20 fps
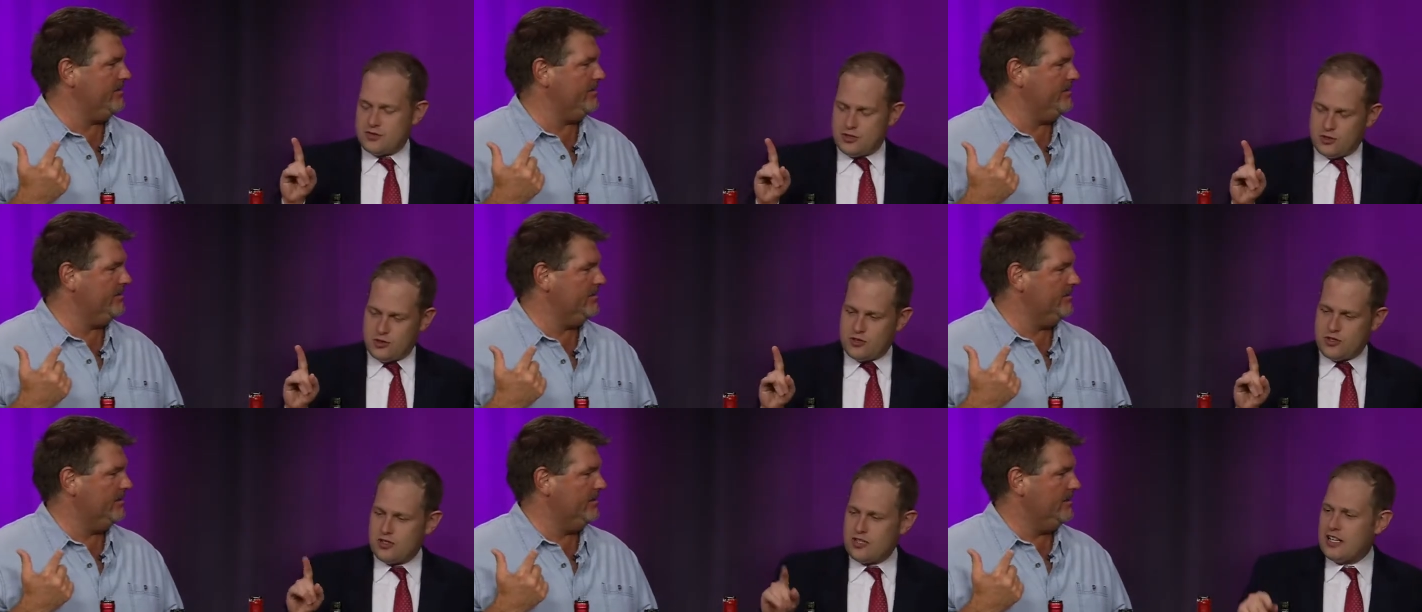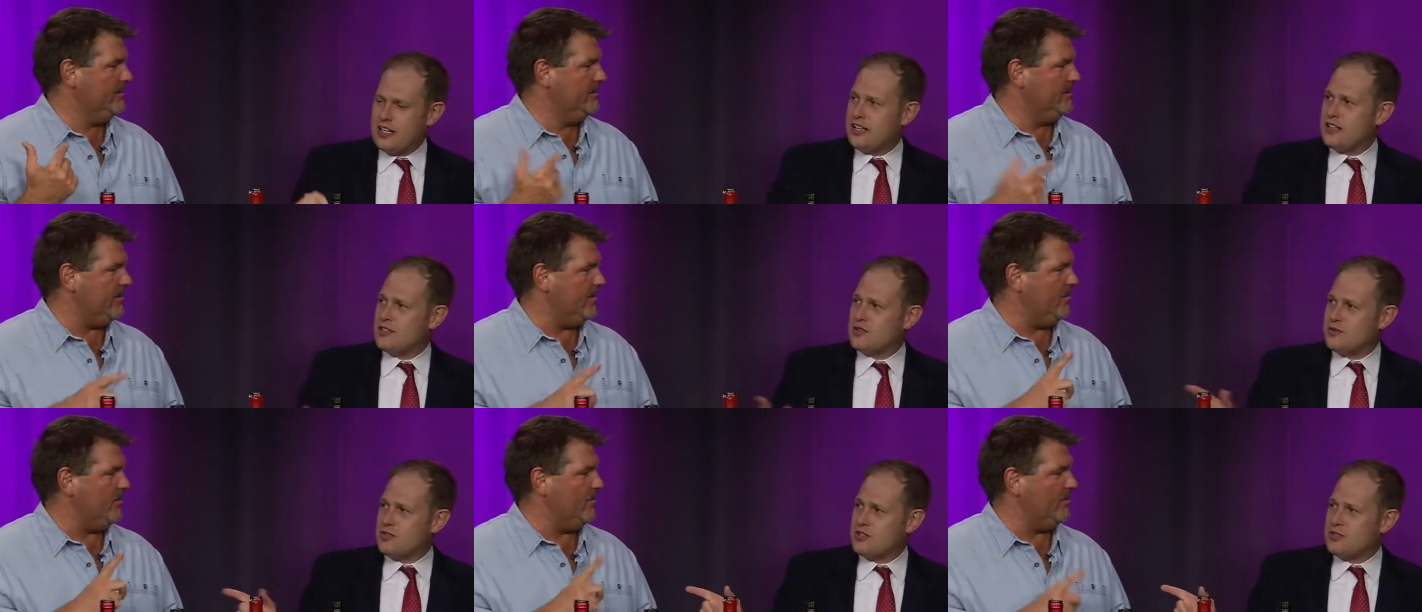Speaker 1: Two
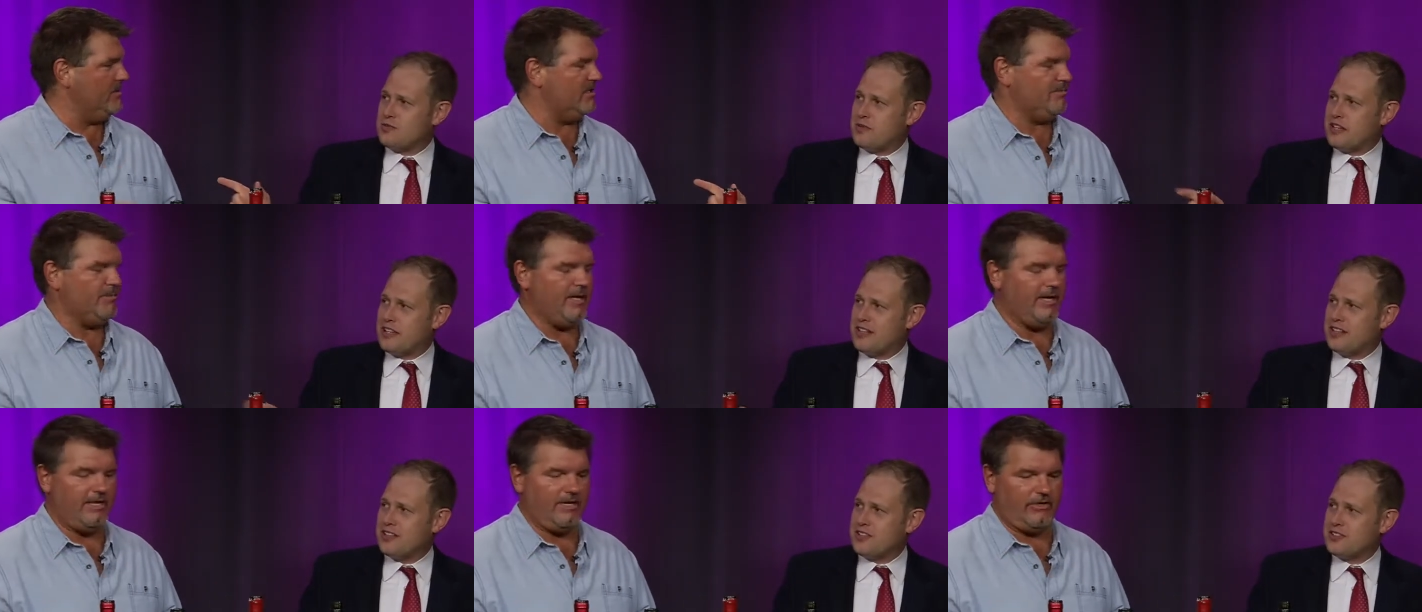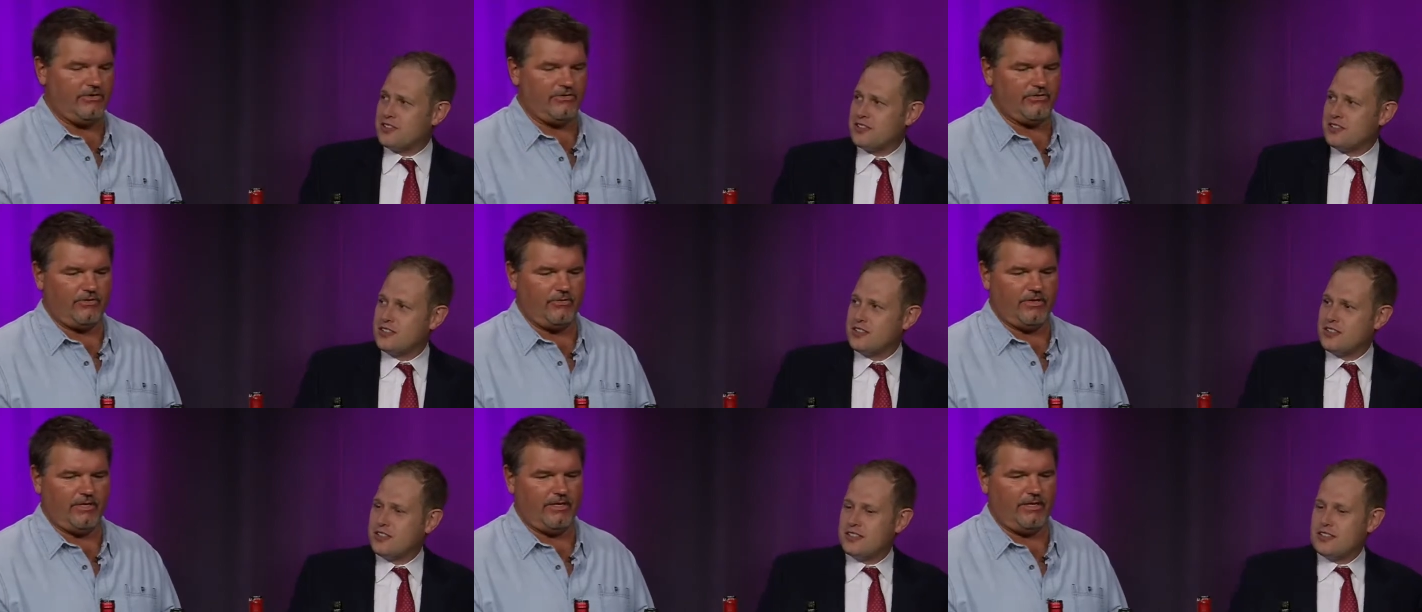Chileans, one, one Spanish.
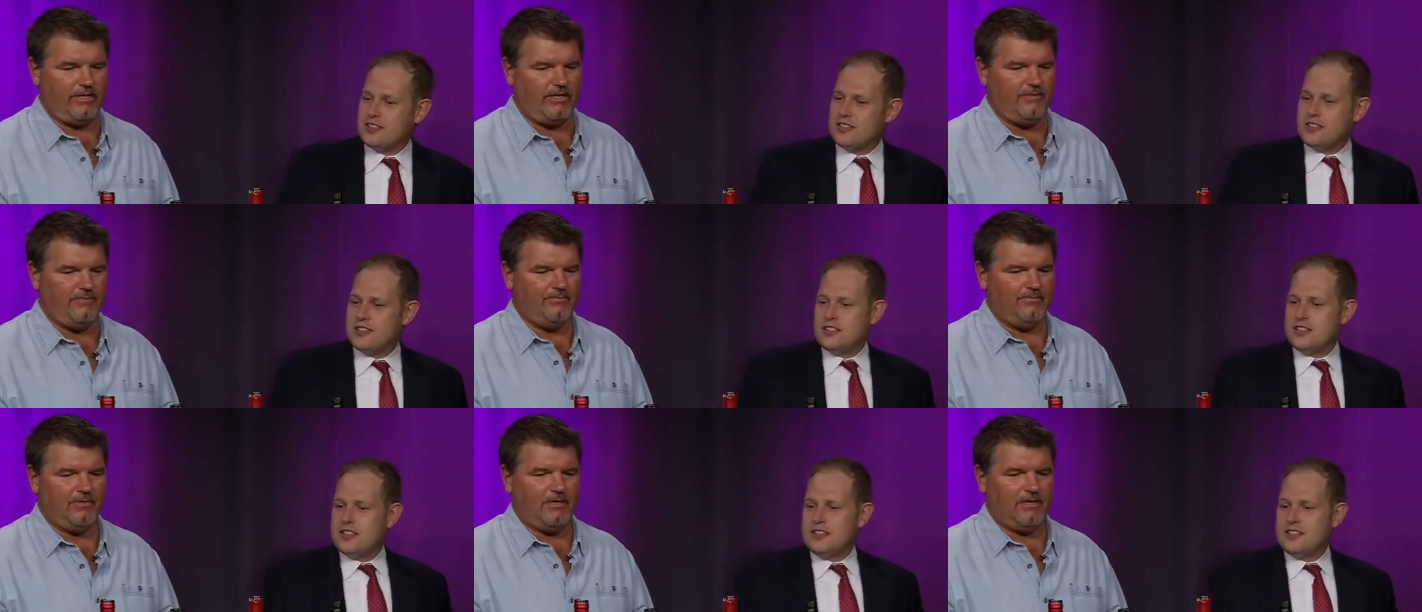Spanish. Okay.